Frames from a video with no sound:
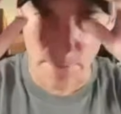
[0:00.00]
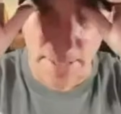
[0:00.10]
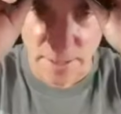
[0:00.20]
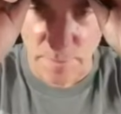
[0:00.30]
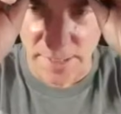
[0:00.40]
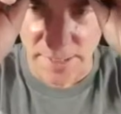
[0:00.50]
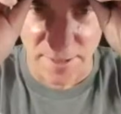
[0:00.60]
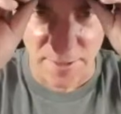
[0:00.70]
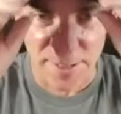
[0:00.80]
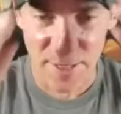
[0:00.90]
That's a big
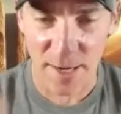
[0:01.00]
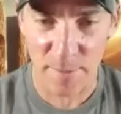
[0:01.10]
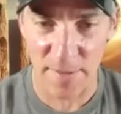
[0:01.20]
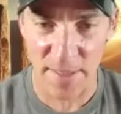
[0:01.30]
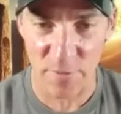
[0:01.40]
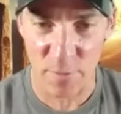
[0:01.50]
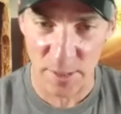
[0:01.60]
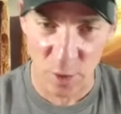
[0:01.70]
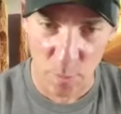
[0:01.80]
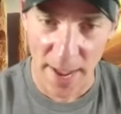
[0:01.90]
deal. Let's talk about that for a
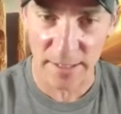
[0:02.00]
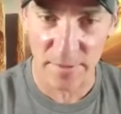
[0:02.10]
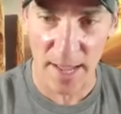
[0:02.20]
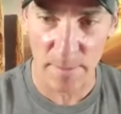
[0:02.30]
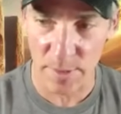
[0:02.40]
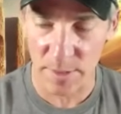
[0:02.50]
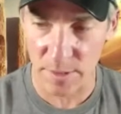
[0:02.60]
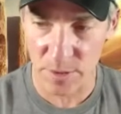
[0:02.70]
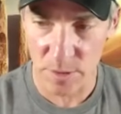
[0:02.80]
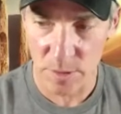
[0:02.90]
minute. Go back to that,
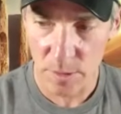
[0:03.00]
because